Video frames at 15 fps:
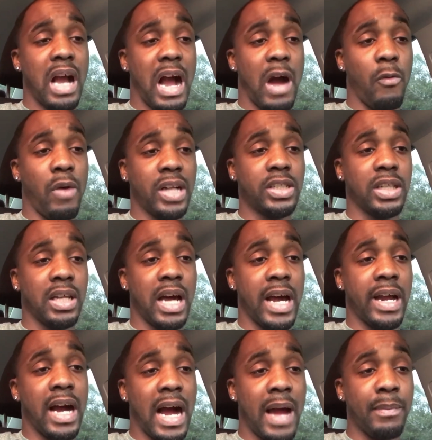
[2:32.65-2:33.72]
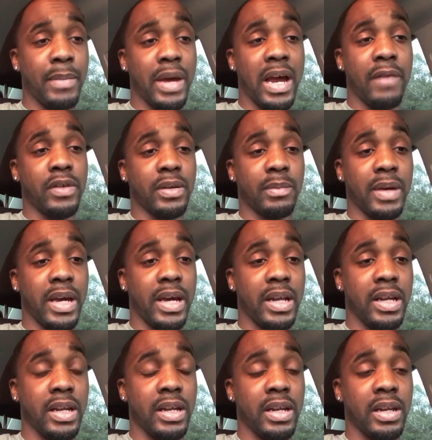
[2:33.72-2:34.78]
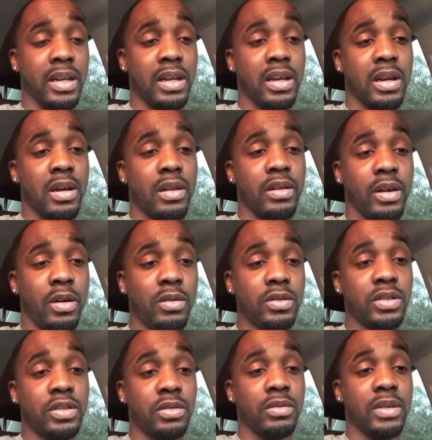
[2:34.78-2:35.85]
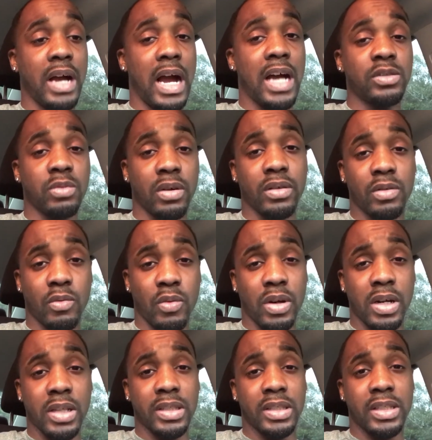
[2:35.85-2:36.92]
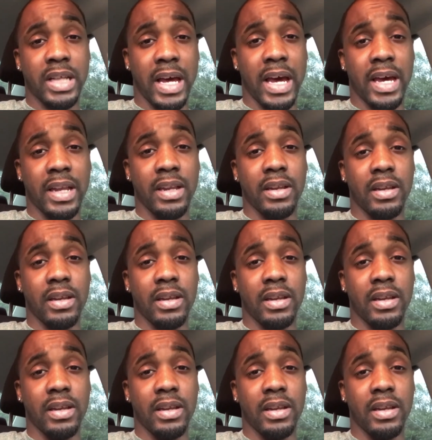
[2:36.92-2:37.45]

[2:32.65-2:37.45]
I watch a lot of iMaverick, man. And those two guys were the ones that,